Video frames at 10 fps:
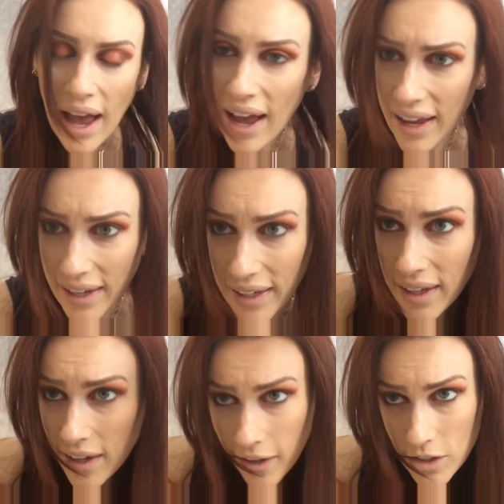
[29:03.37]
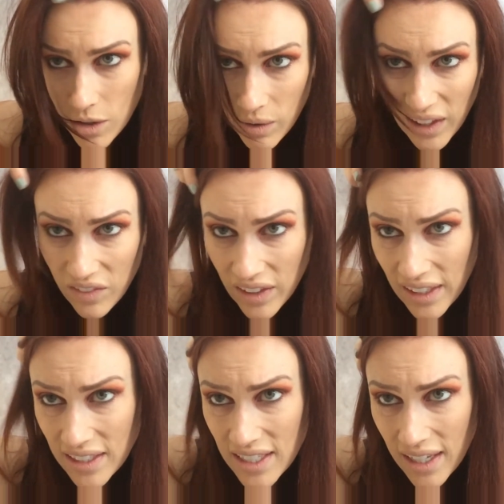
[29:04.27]
I don't even
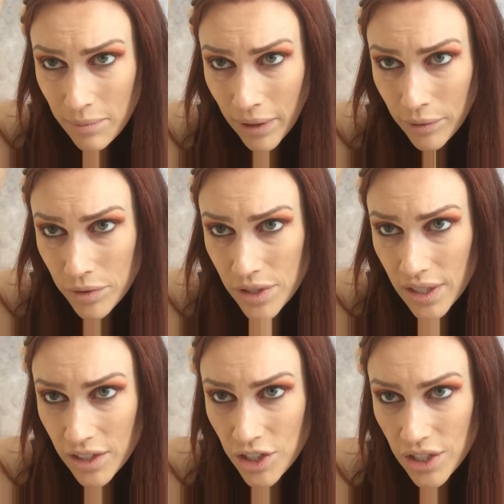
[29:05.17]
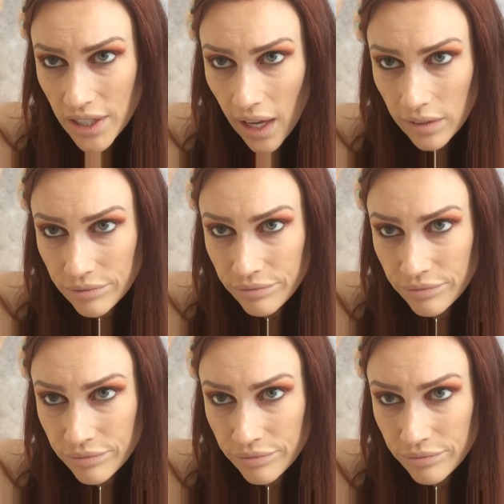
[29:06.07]
need to get my roots done just yet.